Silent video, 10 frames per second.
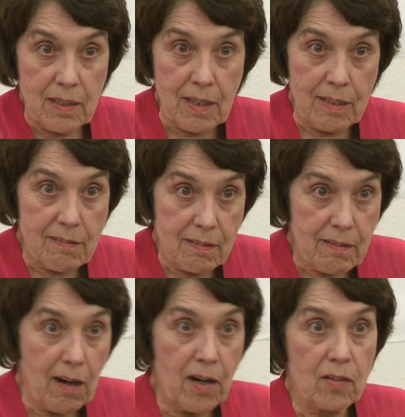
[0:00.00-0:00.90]
in his
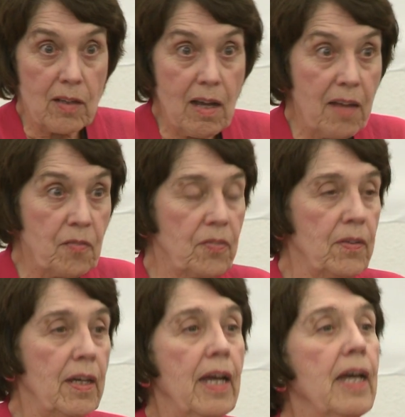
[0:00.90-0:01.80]
entire life.
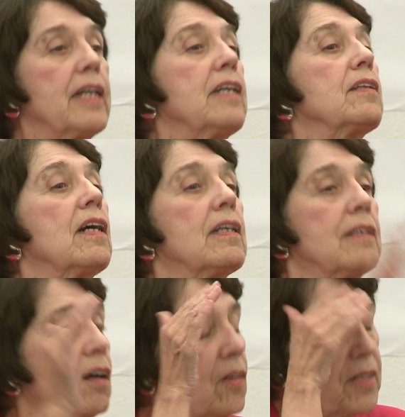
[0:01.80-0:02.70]
And he thought,
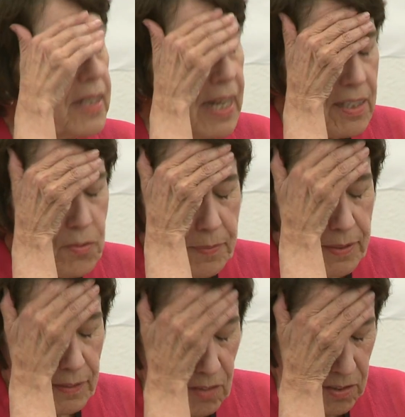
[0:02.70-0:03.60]
oh, it has
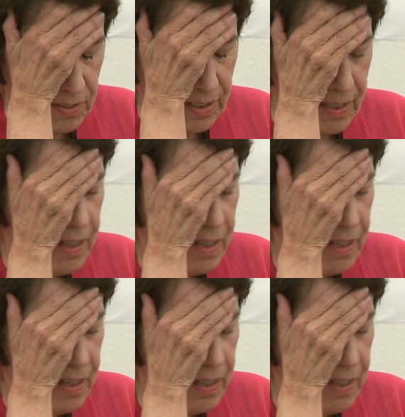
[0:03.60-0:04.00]
been a long day.